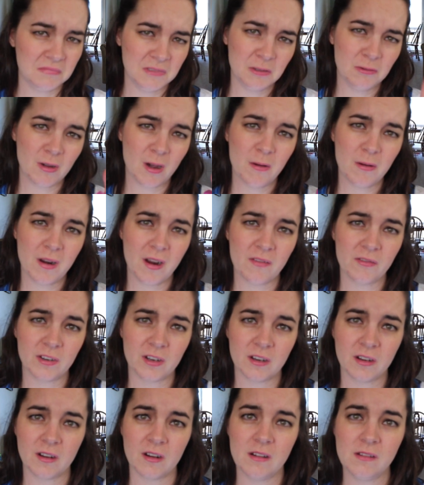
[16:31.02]
You go,
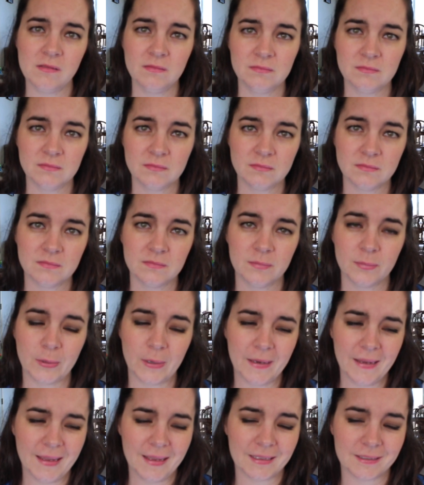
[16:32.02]
CoverGirl.
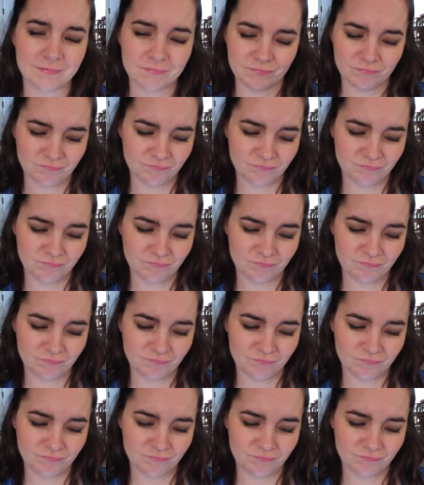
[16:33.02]
Bring it.